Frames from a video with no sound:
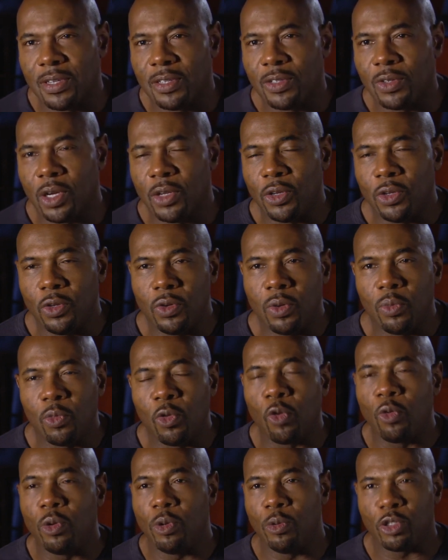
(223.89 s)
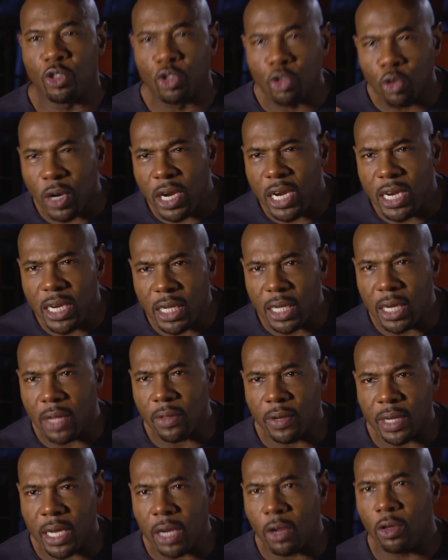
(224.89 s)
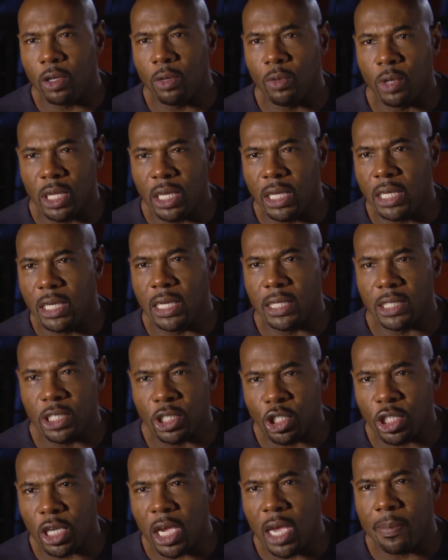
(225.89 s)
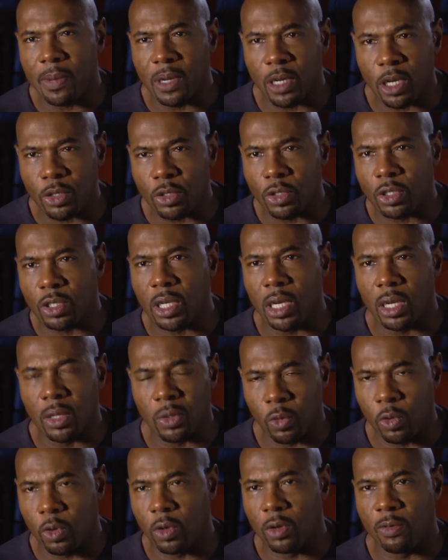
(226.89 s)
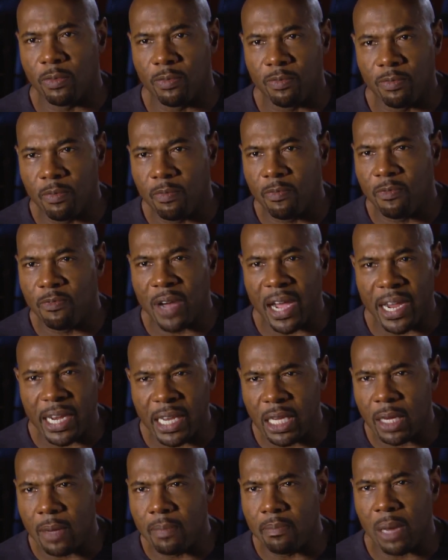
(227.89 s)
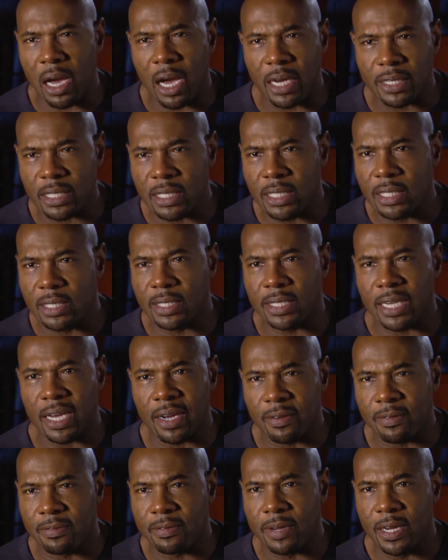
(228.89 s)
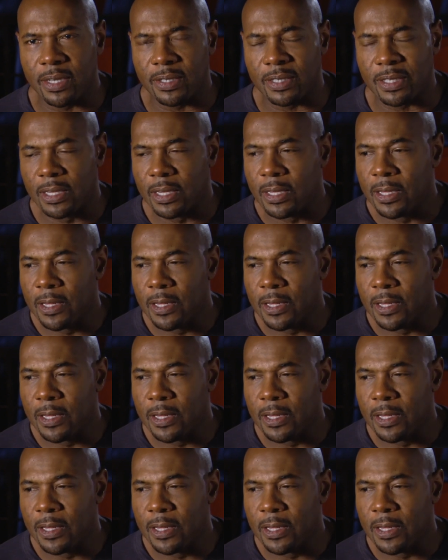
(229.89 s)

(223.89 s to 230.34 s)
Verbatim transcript: So I knew the more we would train together, not only would he get in shape and understand the world of fighting and boxing and sacrifice,